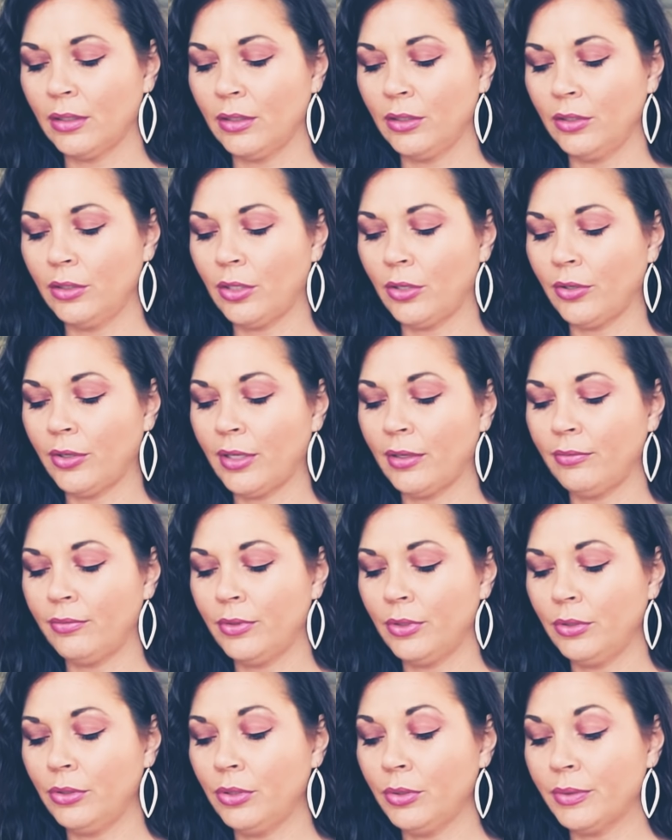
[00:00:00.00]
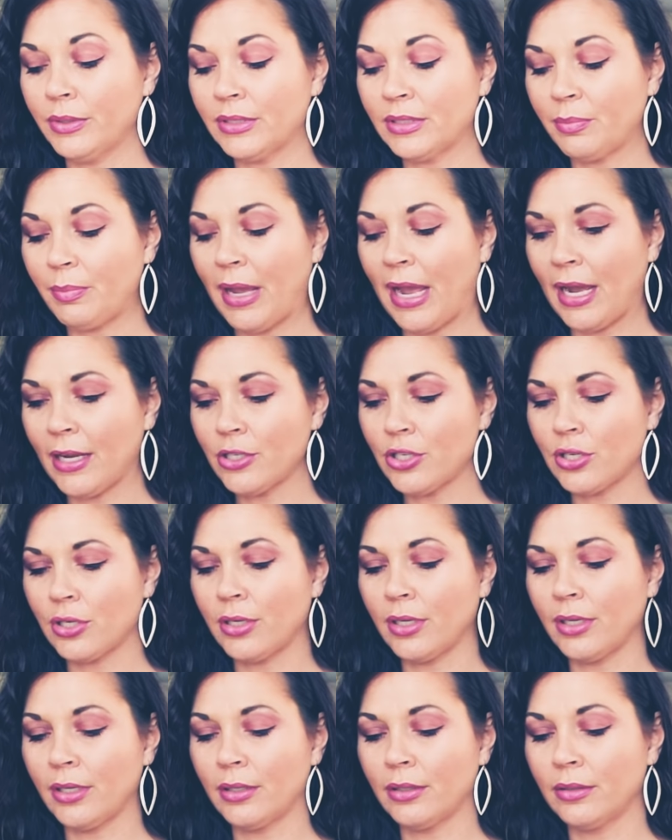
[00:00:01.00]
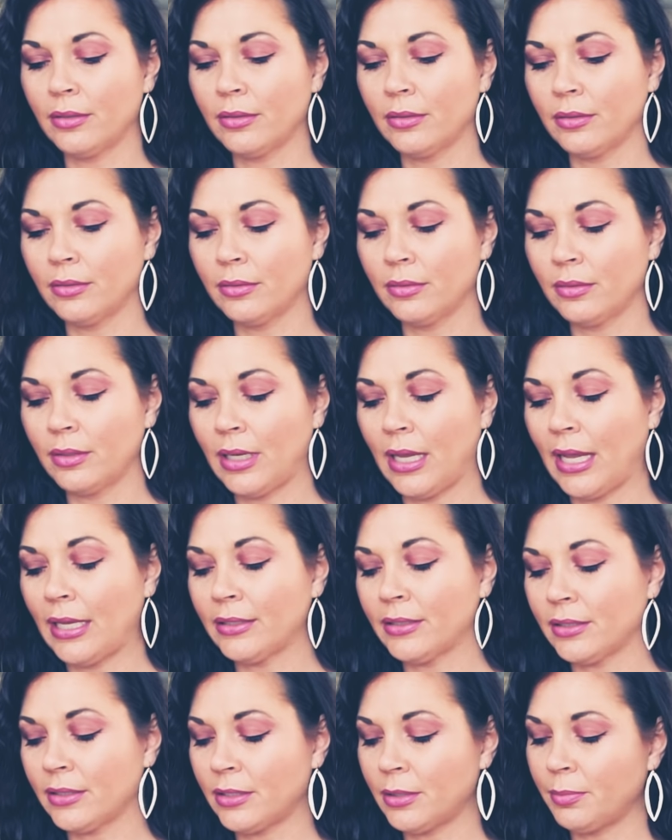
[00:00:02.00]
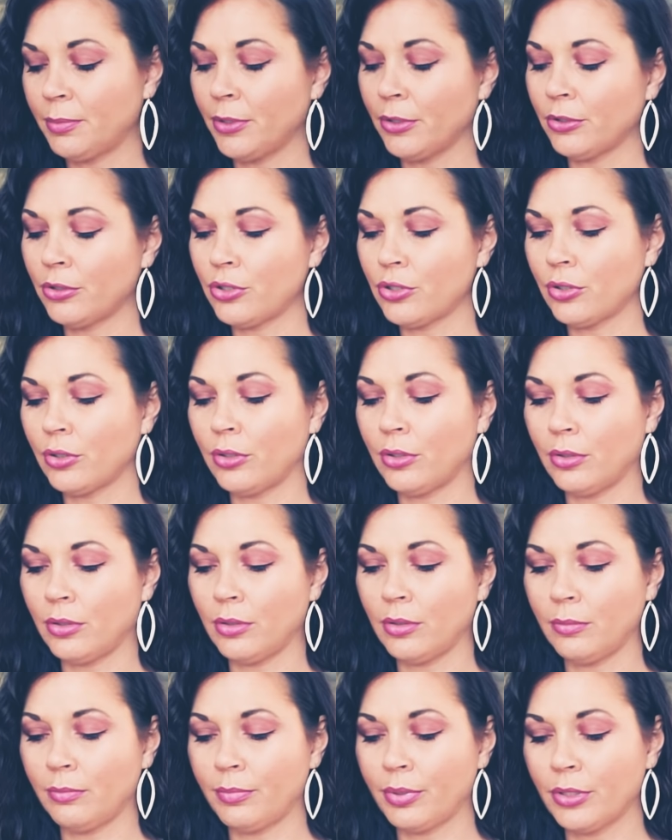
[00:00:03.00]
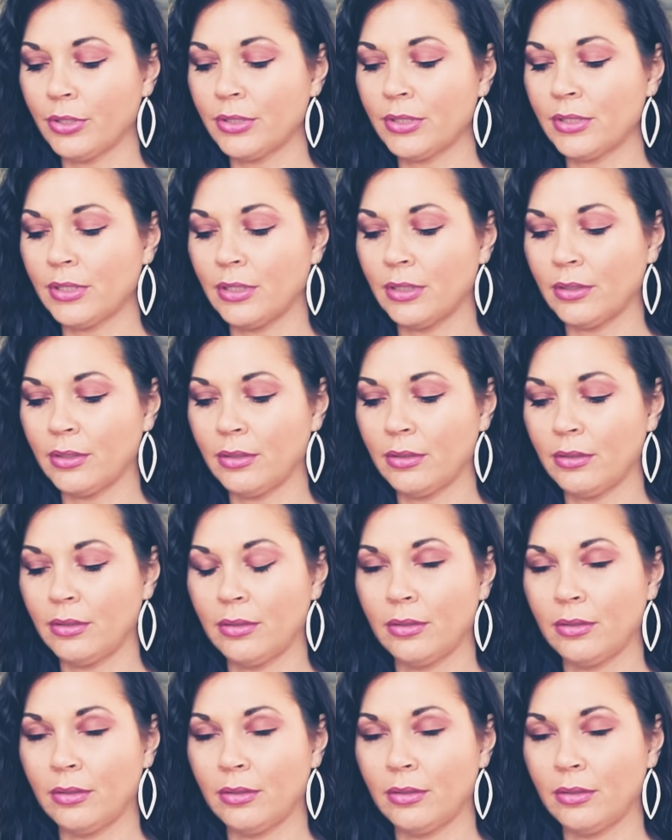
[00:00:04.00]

you know, they view you as passionate, as a spiritual person,